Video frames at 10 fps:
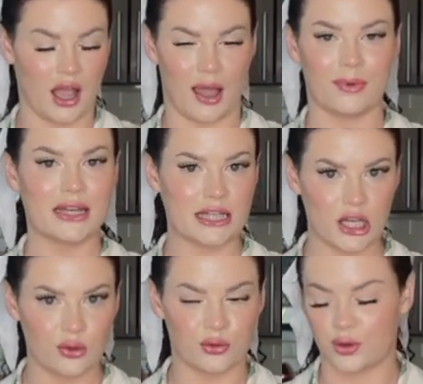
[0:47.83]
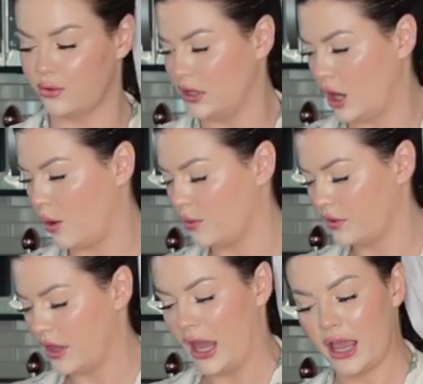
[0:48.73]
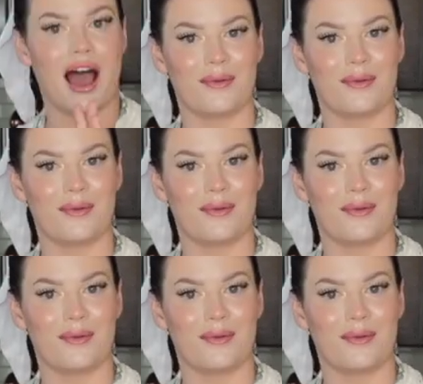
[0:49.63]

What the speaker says: I'm gonna take you through the whole thing.